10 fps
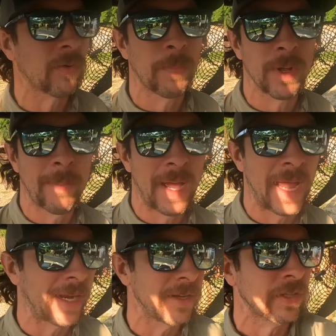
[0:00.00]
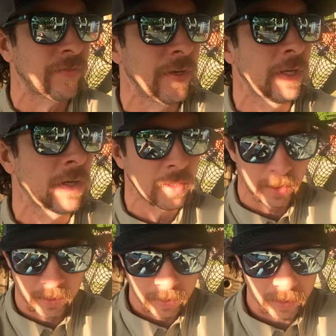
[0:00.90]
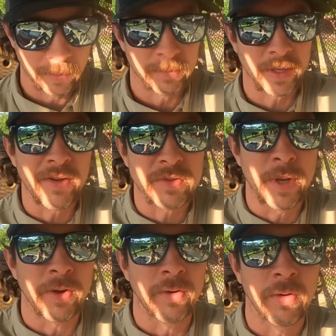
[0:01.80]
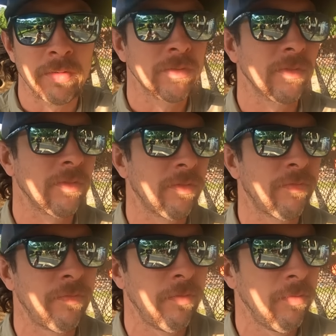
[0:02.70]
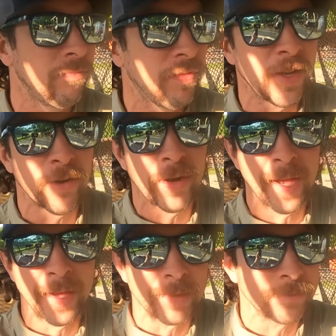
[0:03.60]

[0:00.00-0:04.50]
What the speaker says: We'll put a bag in this feeder. Today was mineral feeder day.